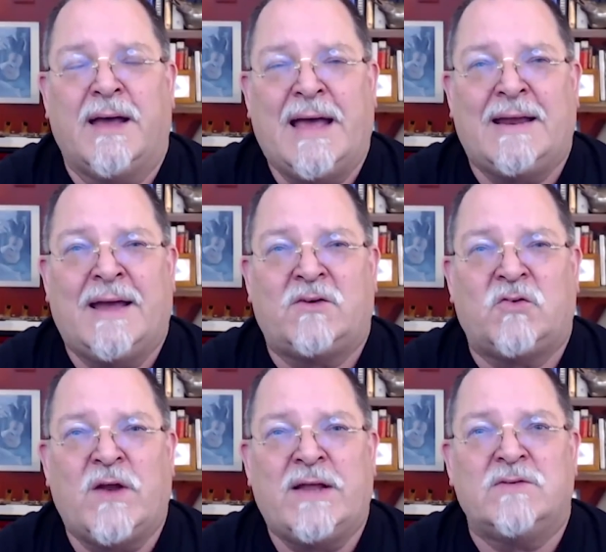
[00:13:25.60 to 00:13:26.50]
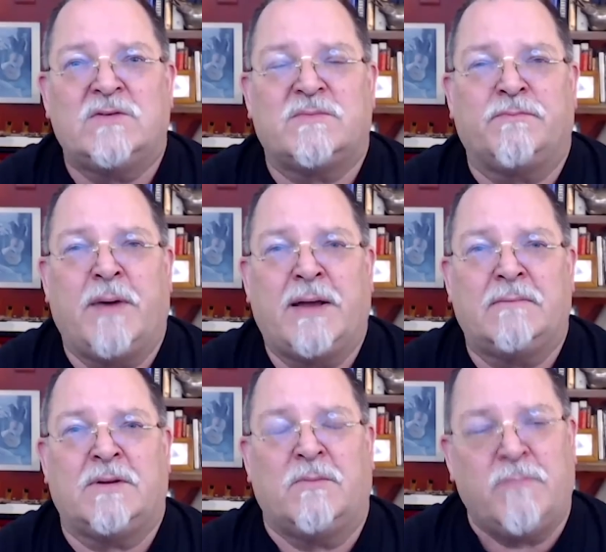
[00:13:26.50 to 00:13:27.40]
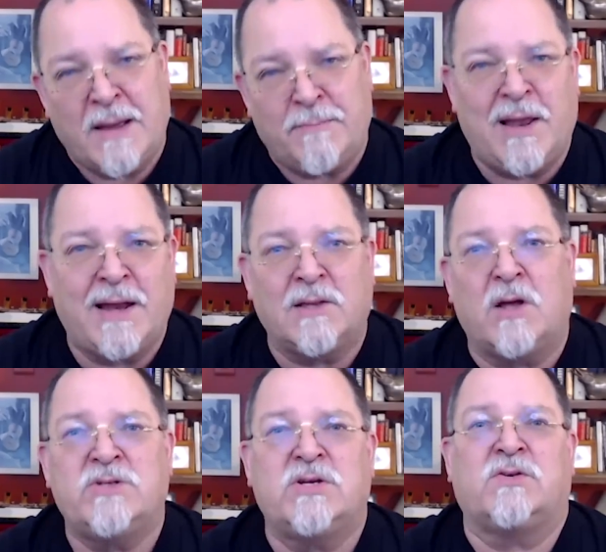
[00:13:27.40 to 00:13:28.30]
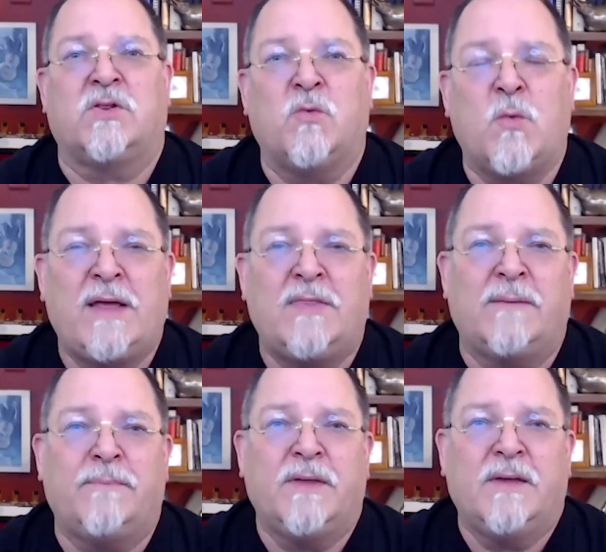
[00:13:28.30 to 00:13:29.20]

at trends by applying logic to the way that